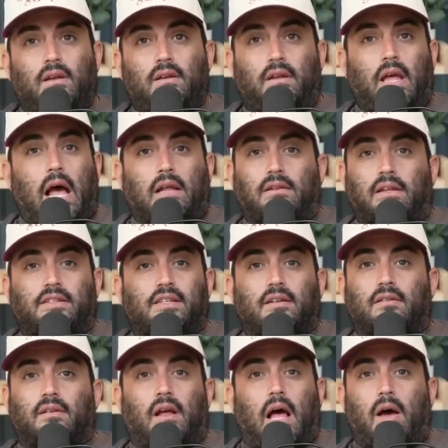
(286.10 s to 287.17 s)
Yeah,
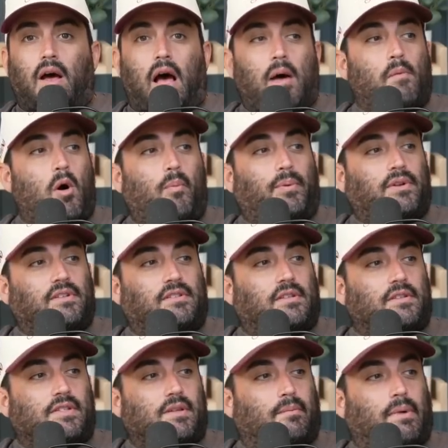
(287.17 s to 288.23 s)
listen, I'm open to
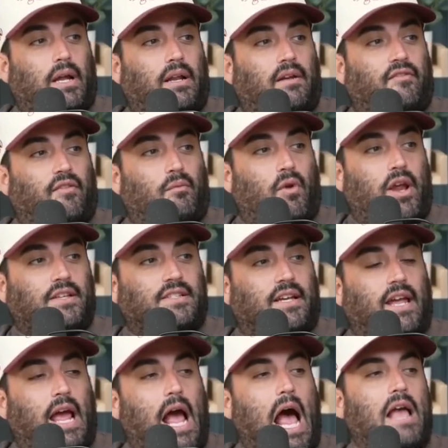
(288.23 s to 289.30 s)
some money from Raisin
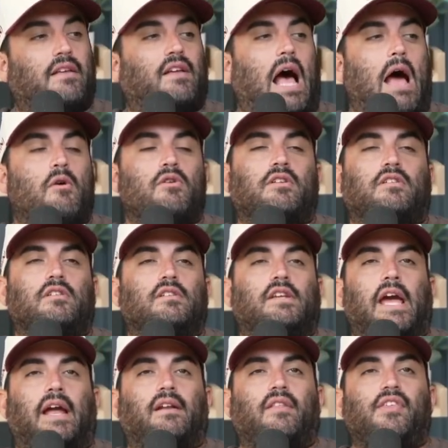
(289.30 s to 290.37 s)
Cane. I would
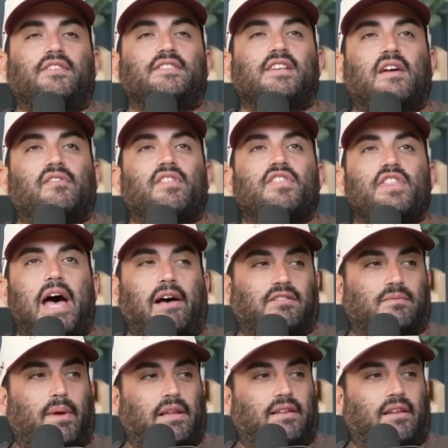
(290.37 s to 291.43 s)
gain 7,000,
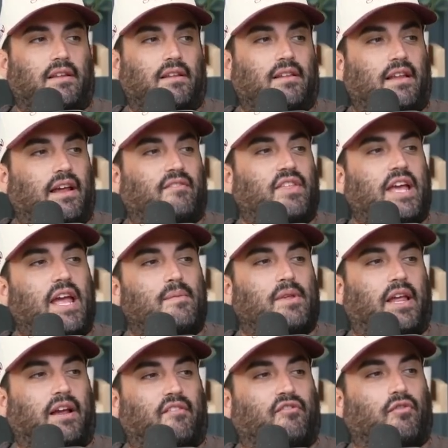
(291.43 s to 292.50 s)
but if they gave me
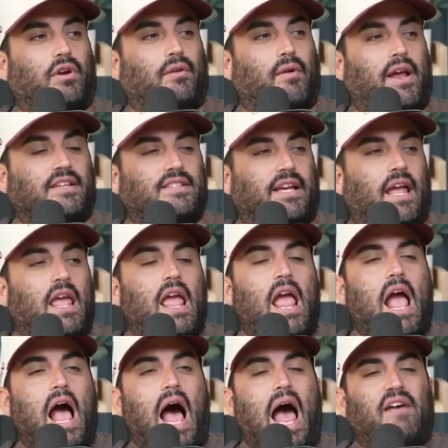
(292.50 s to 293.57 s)
a free Raisin.
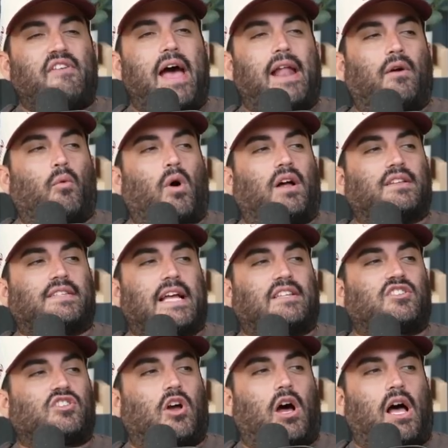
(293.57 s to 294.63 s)
I've had it once. That
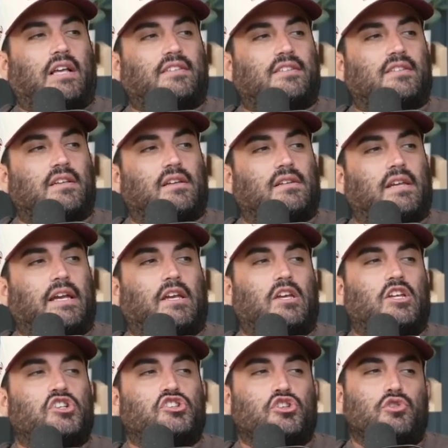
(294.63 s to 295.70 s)
sauce, you
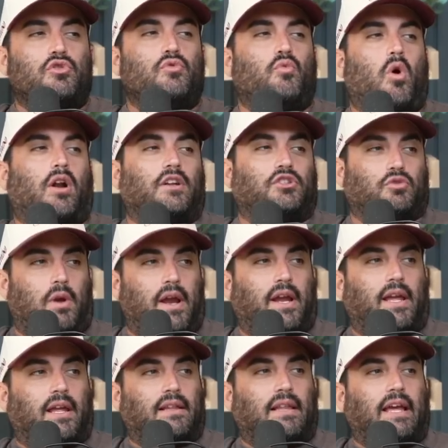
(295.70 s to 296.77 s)
do want to drink
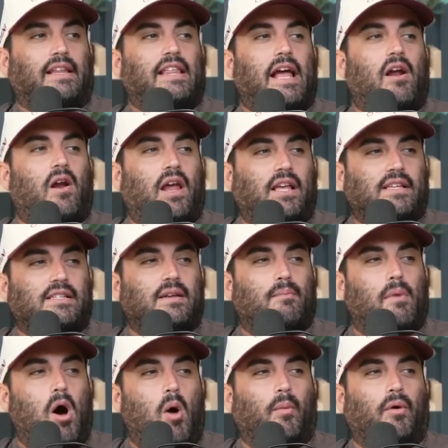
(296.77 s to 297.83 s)
it. There is a
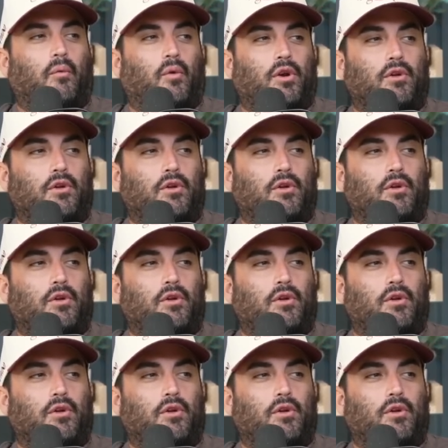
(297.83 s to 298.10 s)
moment where